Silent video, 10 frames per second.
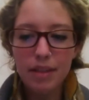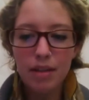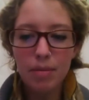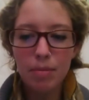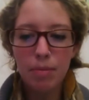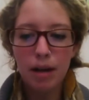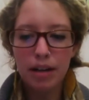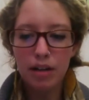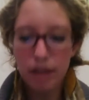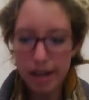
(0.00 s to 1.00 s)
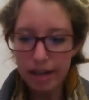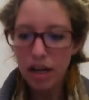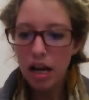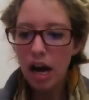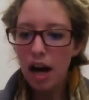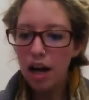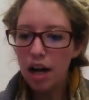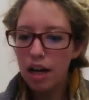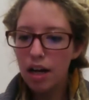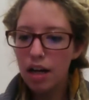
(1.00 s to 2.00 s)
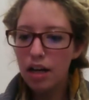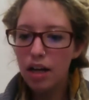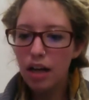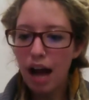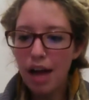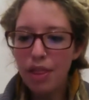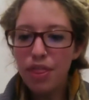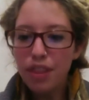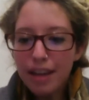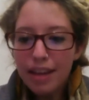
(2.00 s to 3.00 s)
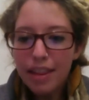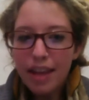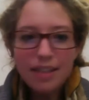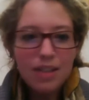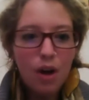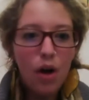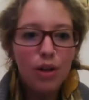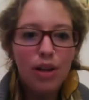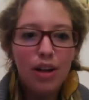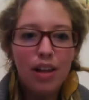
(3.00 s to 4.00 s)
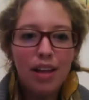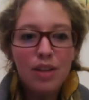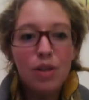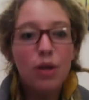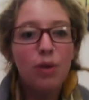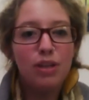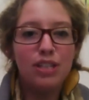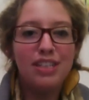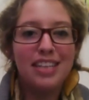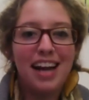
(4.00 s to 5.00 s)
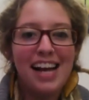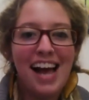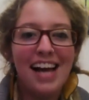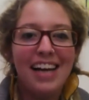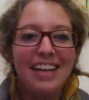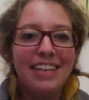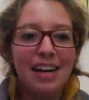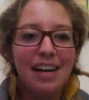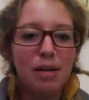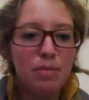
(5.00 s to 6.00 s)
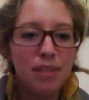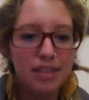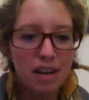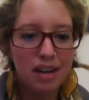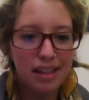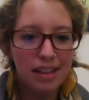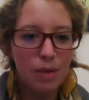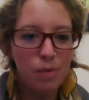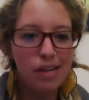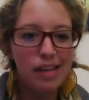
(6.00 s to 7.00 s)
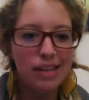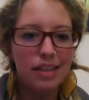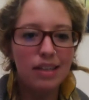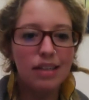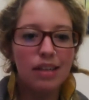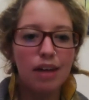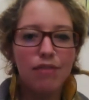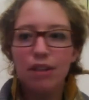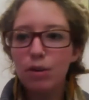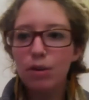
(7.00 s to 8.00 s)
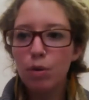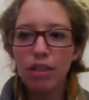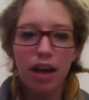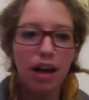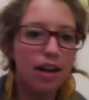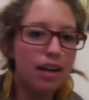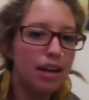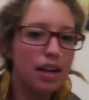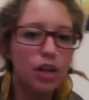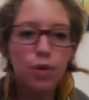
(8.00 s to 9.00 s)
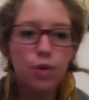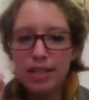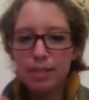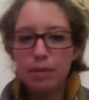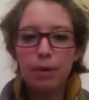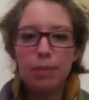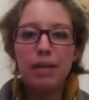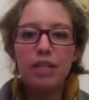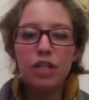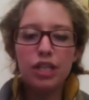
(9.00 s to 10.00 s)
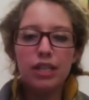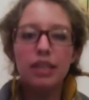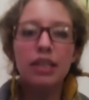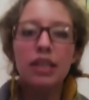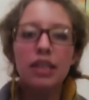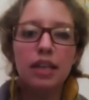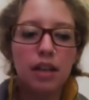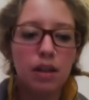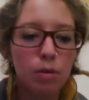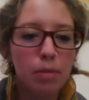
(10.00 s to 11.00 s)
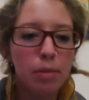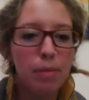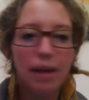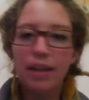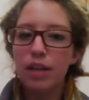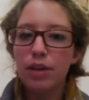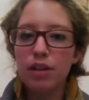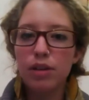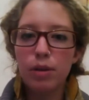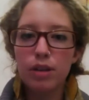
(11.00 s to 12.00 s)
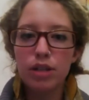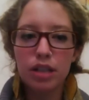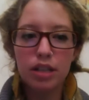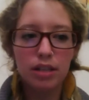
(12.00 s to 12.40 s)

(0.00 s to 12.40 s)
But great. I think that's all the questions that I had. Is there anything that we didn't cover or that you guys maybe want to mention? Or maybe Becca, you have another question?